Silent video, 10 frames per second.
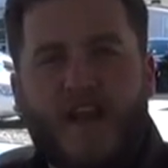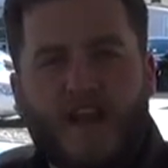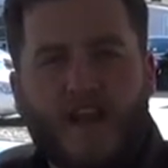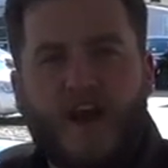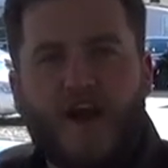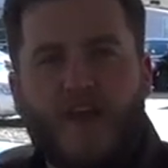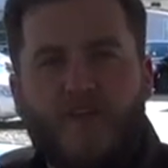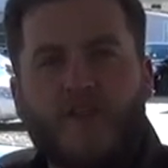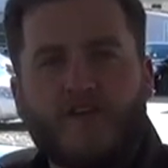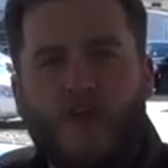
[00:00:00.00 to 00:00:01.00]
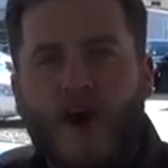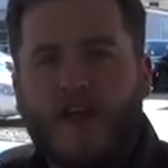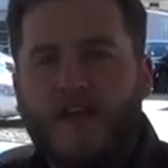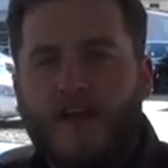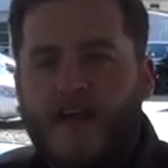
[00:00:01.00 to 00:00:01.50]
into the car they've always
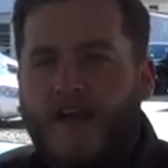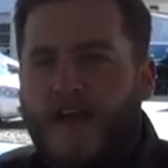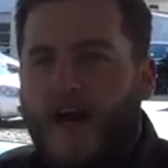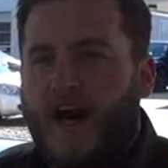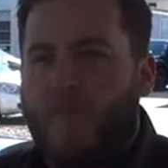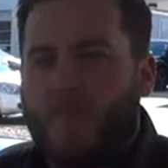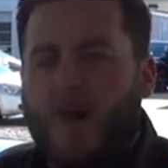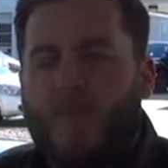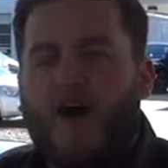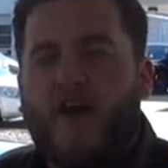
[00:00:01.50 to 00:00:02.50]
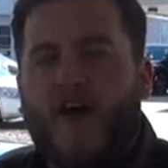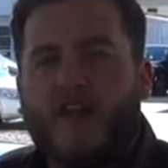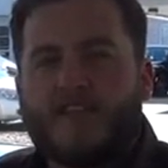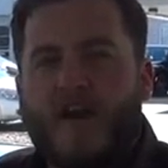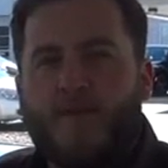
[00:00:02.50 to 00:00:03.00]
wanted and be a part of that
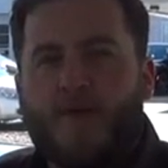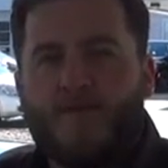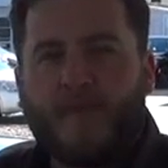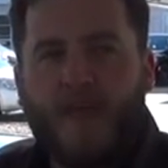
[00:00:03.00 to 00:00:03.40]
excitement.